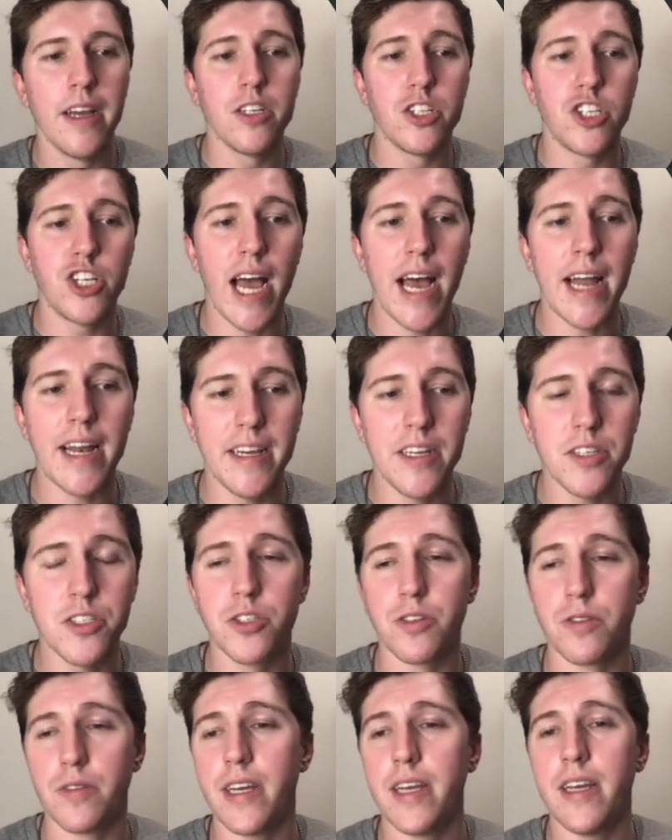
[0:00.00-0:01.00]
Chat
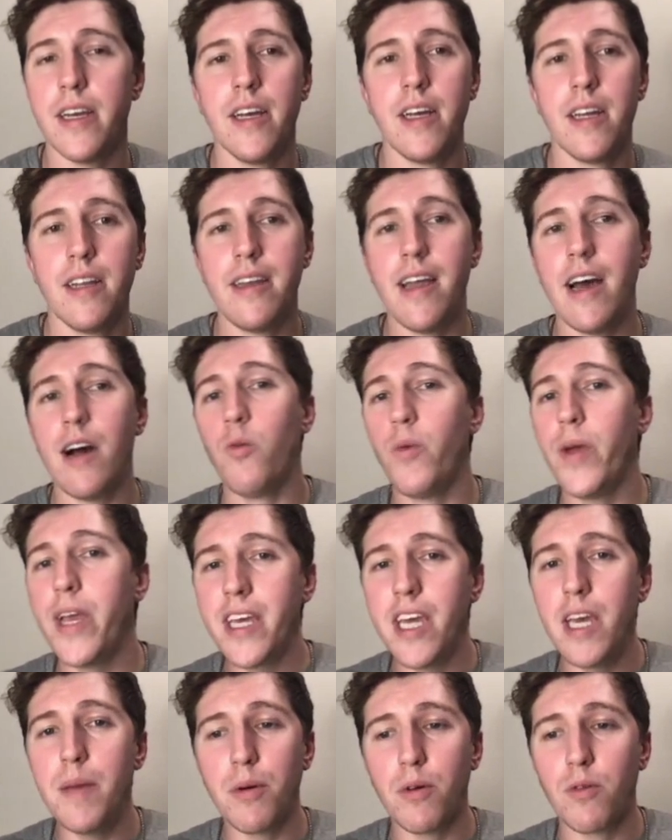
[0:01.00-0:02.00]
history. Now we
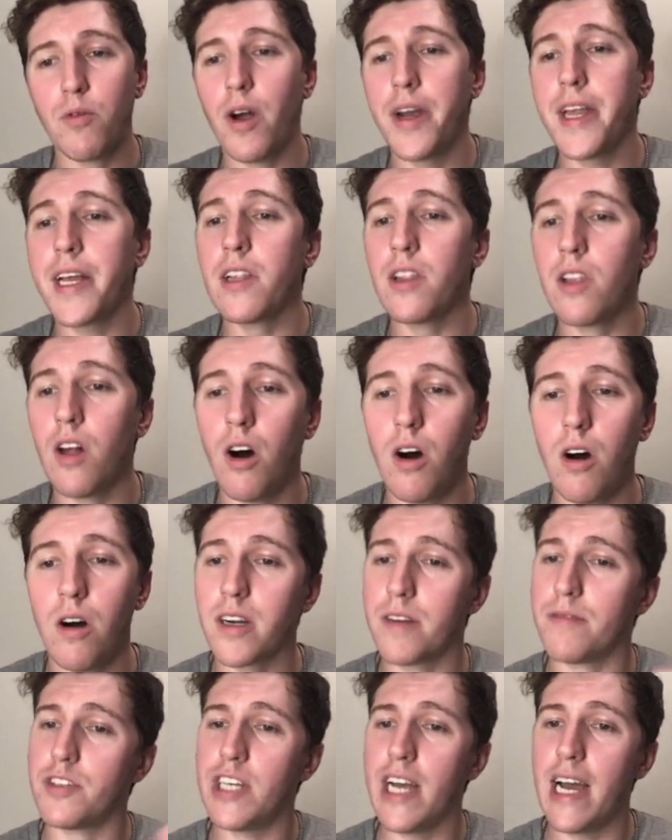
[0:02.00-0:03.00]
keep a running log
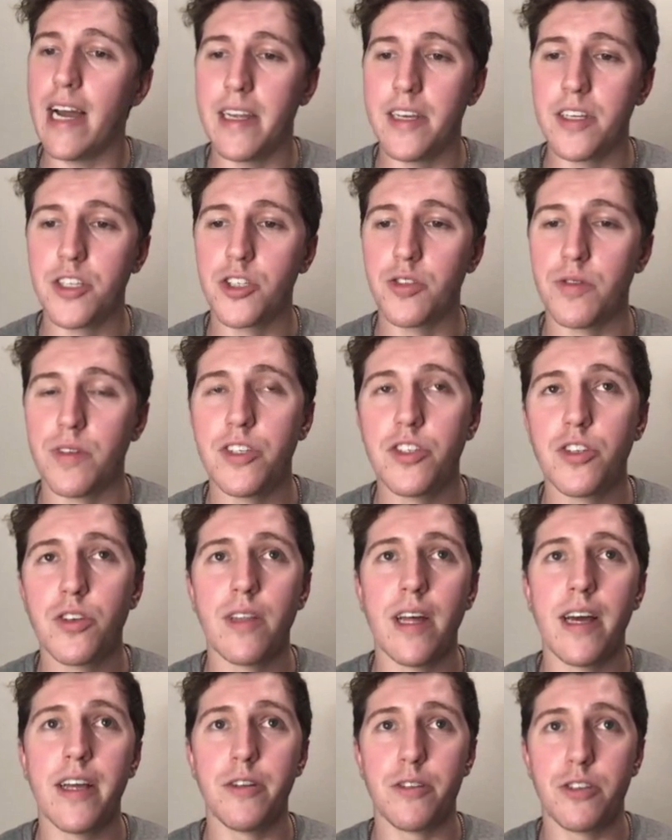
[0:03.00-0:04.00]
of chat history so
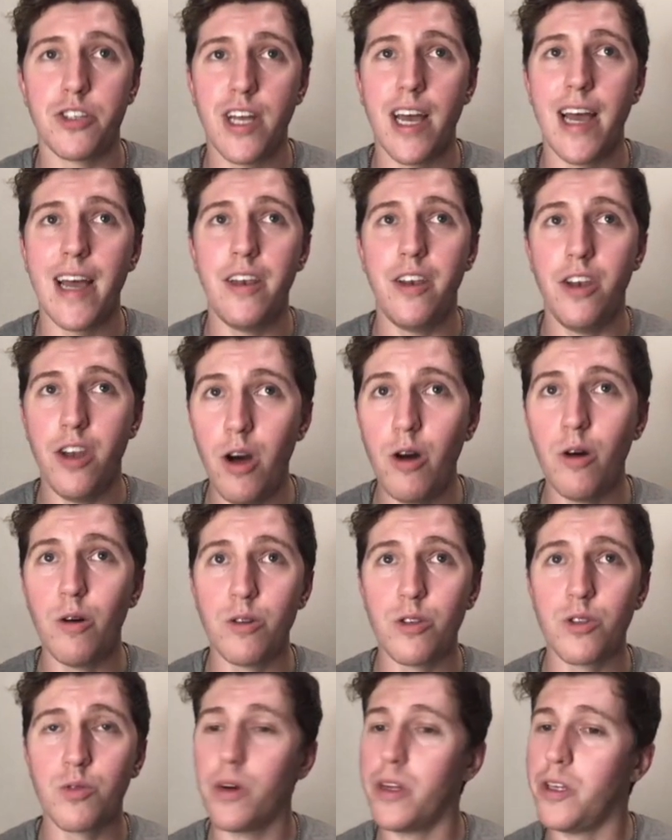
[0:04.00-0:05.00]
that your chat
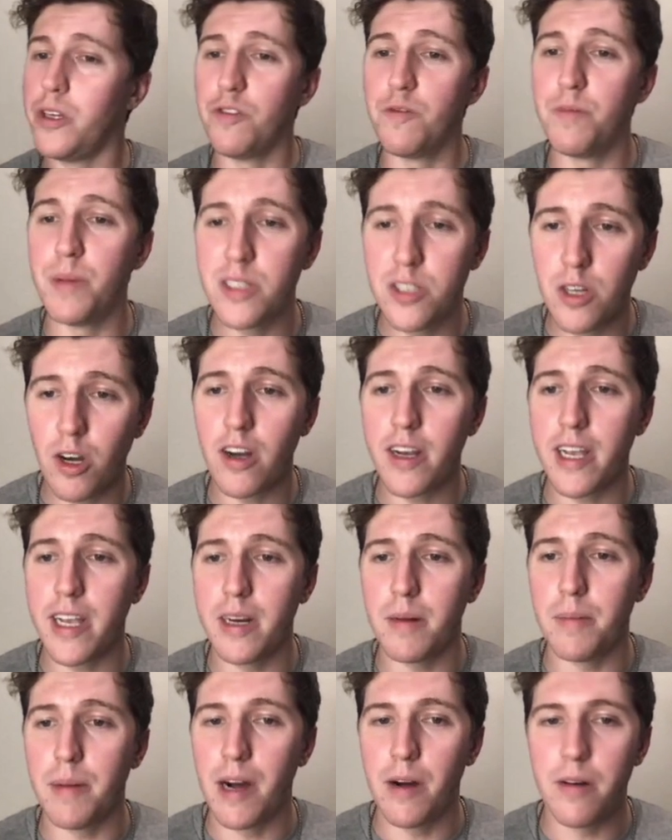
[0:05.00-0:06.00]
knows what you've been talking
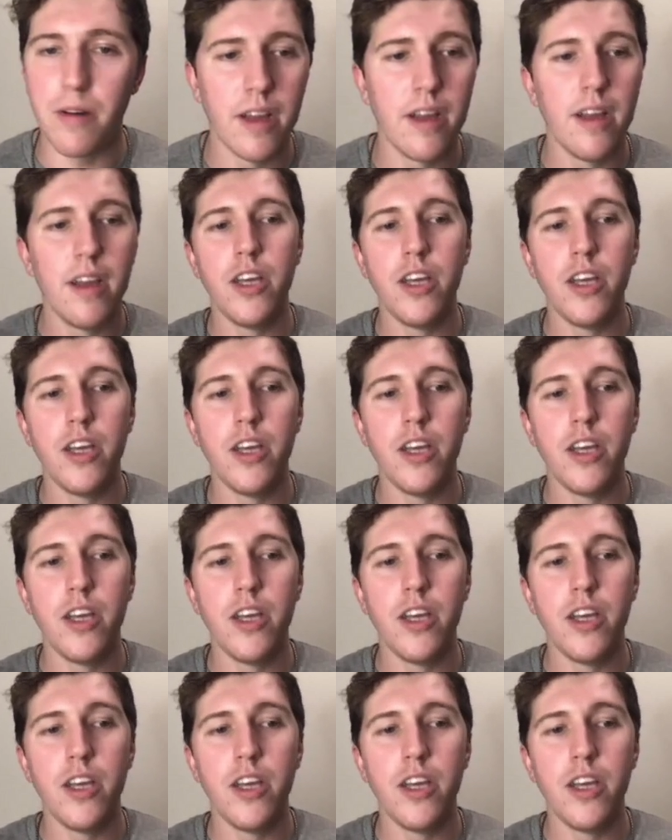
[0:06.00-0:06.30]
about.